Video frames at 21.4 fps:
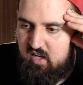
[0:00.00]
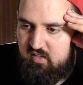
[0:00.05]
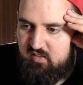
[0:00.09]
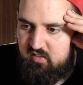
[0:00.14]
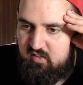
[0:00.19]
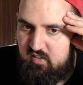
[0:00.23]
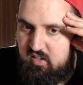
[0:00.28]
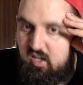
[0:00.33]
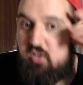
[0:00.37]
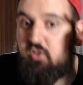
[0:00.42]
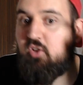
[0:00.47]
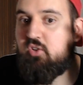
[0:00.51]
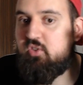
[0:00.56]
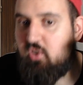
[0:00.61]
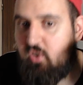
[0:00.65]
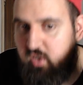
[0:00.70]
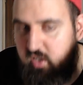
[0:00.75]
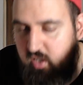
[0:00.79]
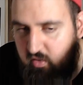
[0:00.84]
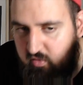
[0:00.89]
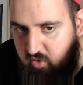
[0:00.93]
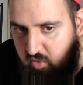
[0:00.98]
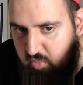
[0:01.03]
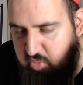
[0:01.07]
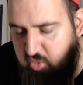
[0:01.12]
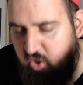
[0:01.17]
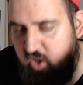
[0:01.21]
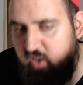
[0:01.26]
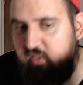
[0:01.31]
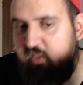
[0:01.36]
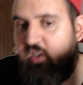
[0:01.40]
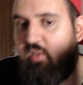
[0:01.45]
etc not only of the
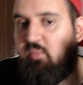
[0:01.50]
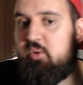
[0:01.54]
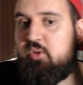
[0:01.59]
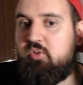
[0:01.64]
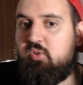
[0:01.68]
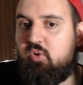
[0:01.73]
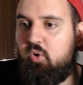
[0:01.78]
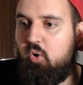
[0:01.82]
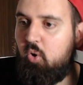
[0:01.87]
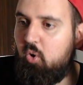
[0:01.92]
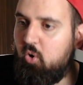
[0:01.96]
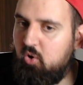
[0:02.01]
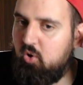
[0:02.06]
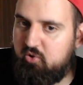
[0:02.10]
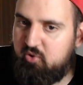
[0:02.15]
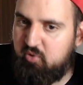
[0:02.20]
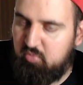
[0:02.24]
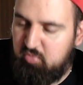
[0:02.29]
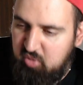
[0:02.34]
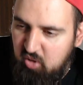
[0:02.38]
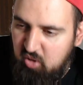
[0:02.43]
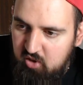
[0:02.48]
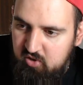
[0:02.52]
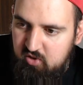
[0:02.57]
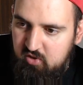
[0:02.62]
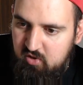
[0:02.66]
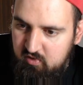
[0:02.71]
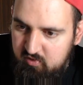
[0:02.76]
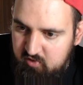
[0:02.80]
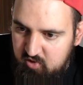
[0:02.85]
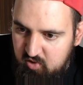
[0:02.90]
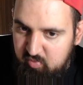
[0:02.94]
present but all the burden
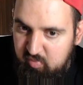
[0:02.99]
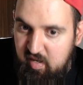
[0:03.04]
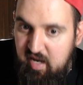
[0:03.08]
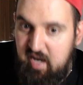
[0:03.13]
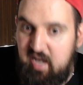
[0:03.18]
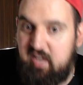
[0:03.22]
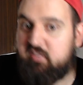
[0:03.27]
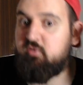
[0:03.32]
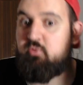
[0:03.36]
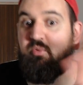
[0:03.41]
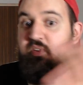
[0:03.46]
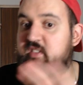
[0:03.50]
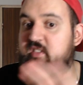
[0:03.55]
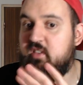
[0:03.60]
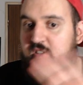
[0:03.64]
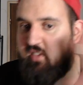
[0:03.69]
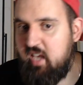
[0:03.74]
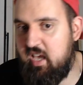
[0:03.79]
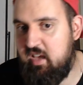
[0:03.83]
of the past without